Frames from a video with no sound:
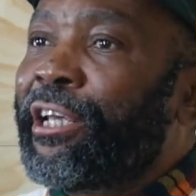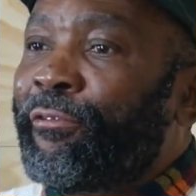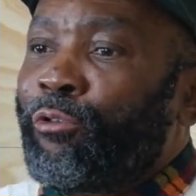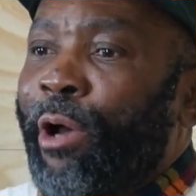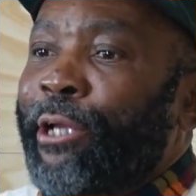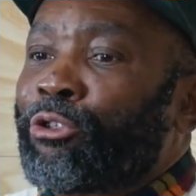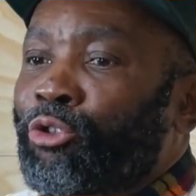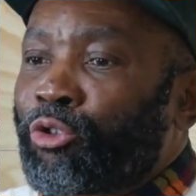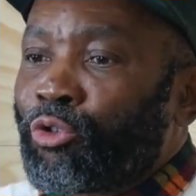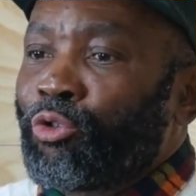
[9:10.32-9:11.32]
if you are a
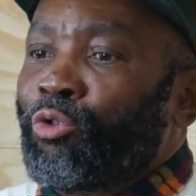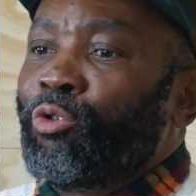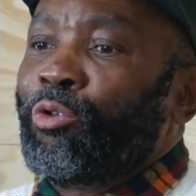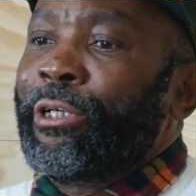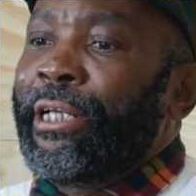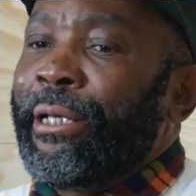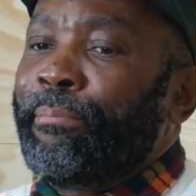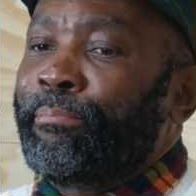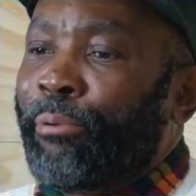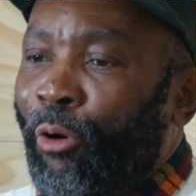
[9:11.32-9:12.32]
truly
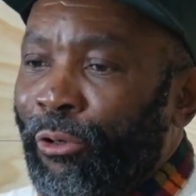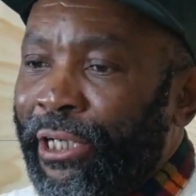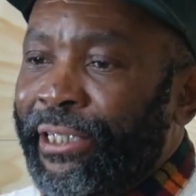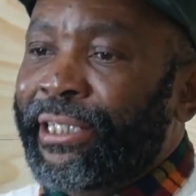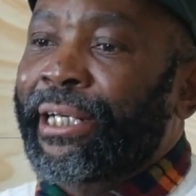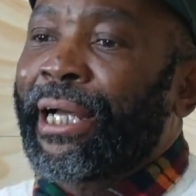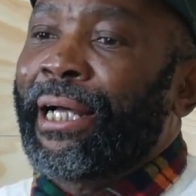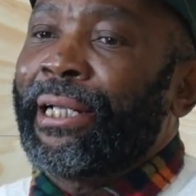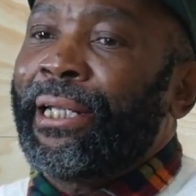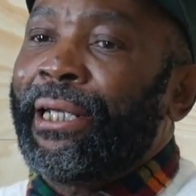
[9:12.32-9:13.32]

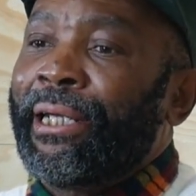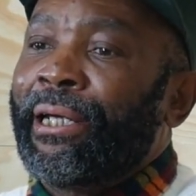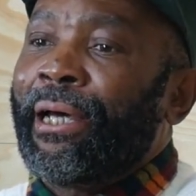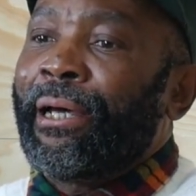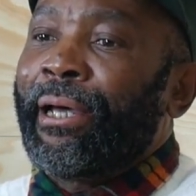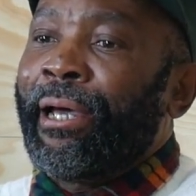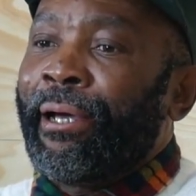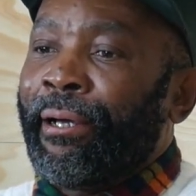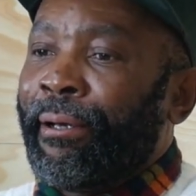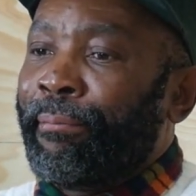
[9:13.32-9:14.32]
politically
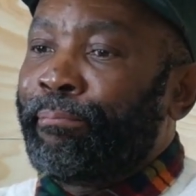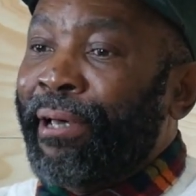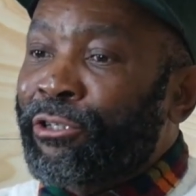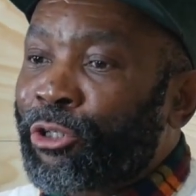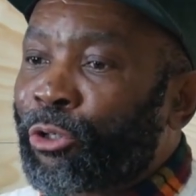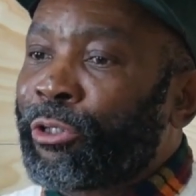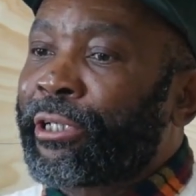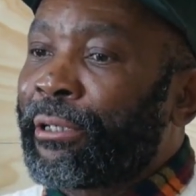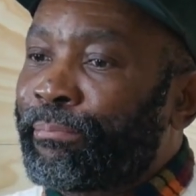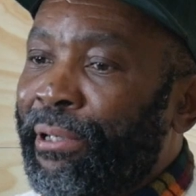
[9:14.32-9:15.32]

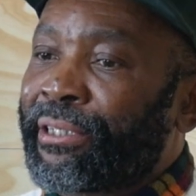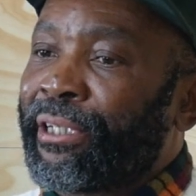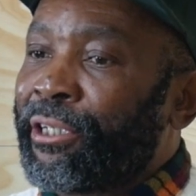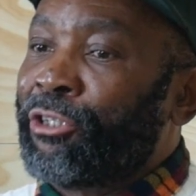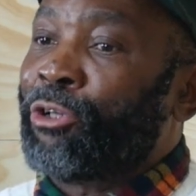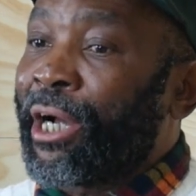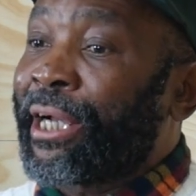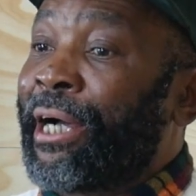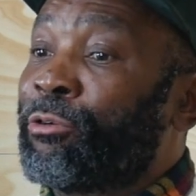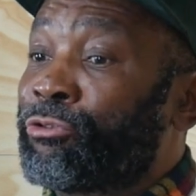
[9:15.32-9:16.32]
persecuted person in your
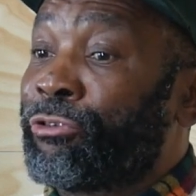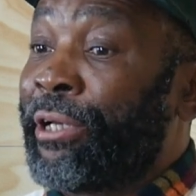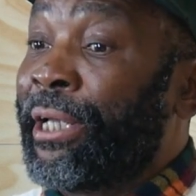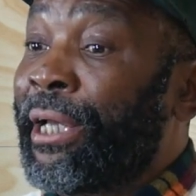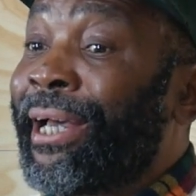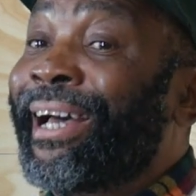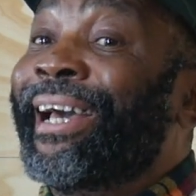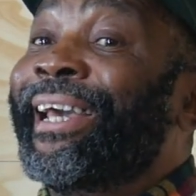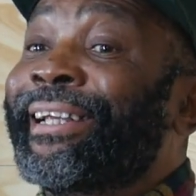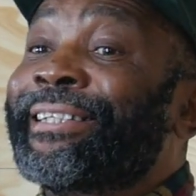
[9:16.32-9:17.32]
country,
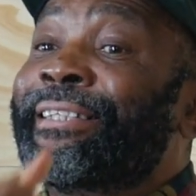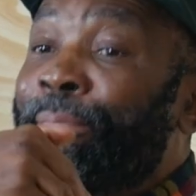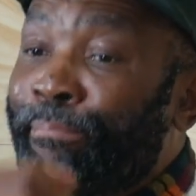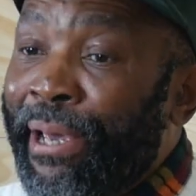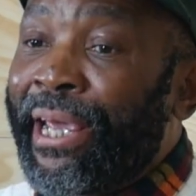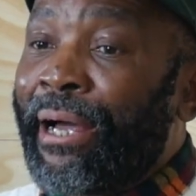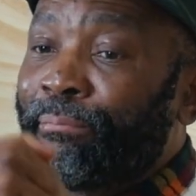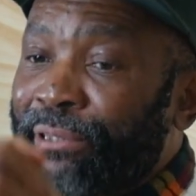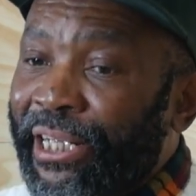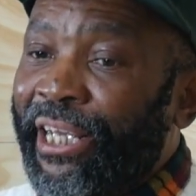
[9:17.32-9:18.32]
it is the
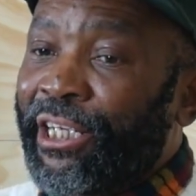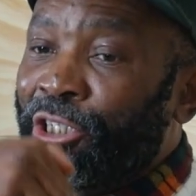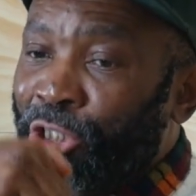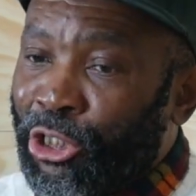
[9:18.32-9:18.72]
Beamte in